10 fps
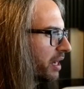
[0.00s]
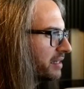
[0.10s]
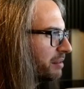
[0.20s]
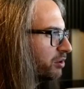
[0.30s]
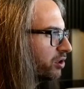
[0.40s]

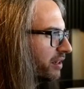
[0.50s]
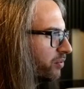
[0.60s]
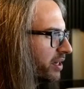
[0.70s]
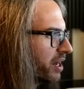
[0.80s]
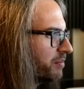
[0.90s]
And similarly,
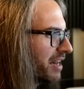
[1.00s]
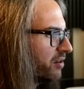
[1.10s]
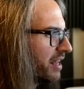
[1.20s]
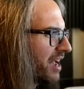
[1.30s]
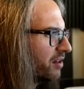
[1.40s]
if we come
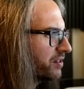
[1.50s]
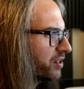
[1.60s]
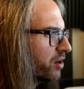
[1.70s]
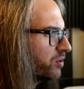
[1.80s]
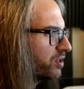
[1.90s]
down now,
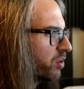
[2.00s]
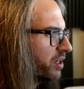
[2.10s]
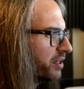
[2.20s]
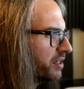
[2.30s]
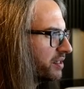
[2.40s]
let's go into
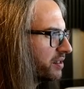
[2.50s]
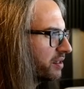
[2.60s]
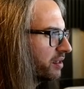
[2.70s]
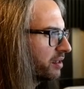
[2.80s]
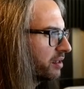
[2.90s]
one of
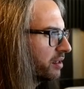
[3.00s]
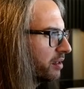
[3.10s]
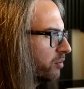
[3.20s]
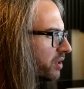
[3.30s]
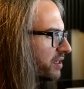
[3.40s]
these
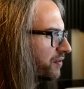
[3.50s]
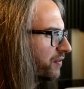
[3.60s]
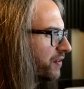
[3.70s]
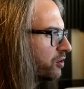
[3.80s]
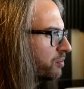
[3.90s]
one of these
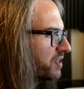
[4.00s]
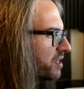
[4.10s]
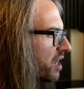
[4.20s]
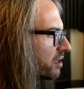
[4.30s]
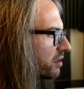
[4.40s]
film
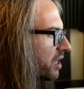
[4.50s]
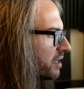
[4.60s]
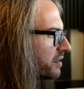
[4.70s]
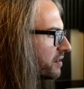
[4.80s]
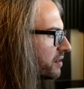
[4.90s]
stock
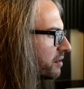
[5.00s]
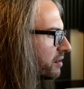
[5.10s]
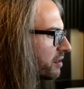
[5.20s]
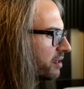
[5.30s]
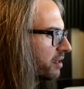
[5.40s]
LUTs,
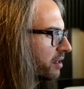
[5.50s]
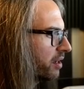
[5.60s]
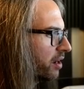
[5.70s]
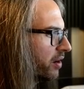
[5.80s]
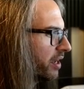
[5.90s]

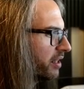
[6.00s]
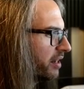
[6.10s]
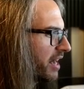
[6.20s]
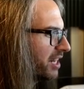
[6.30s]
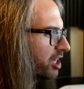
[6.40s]
all right,
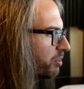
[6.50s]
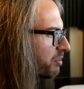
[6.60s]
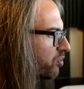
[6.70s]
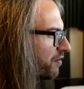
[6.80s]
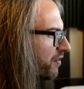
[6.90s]
and add a little
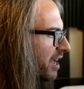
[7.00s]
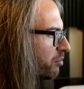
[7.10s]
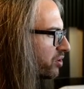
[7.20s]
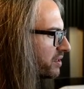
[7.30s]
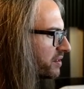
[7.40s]
bit more
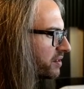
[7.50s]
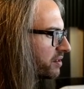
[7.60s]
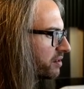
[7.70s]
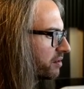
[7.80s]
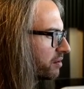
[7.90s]

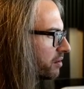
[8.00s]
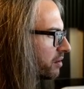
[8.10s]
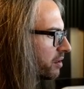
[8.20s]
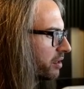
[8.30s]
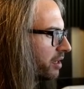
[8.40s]
vibrance,
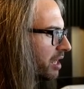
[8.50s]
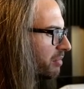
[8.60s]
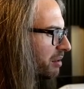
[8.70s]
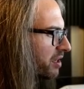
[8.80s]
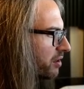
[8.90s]

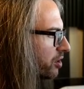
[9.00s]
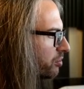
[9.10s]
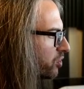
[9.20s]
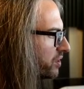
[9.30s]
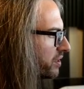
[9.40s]
maybe a
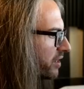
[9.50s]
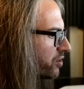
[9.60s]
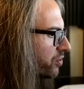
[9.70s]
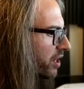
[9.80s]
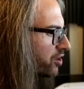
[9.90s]
little more
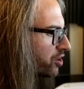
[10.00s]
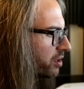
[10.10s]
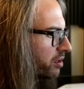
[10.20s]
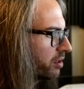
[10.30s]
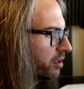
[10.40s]

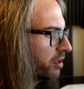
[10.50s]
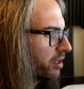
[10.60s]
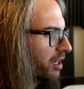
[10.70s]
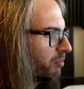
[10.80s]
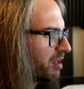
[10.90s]
saturation,
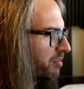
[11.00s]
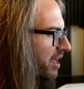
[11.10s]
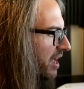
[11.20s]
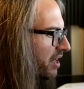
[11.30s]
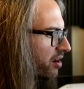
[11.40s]

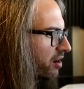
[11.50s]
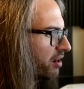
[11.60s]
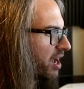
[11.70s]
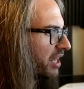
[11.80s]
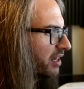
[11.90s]
maybe add
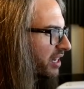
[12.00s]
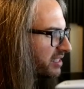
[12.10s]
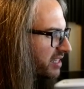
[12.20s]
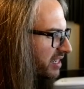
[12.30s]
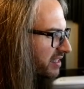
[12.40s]
our
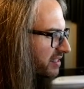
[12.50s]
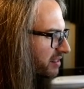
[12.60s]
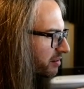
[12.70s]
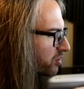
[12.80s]
highlight tints.